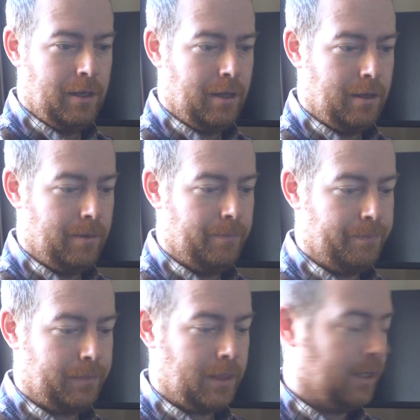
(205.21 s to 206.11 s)

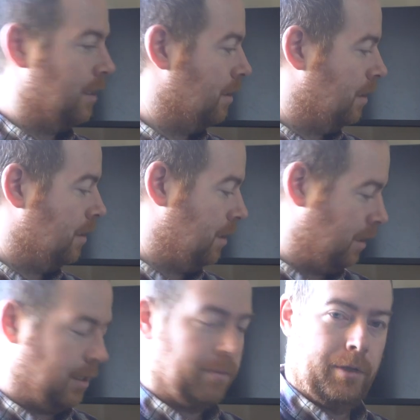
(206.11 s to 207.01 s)
I'm
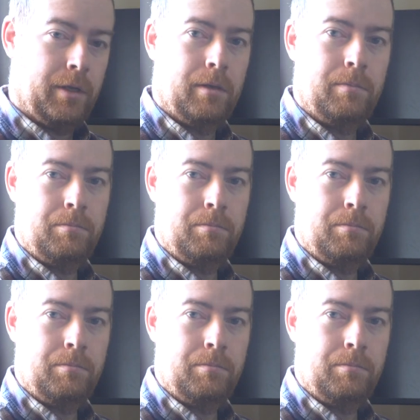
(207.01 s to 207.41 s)
going to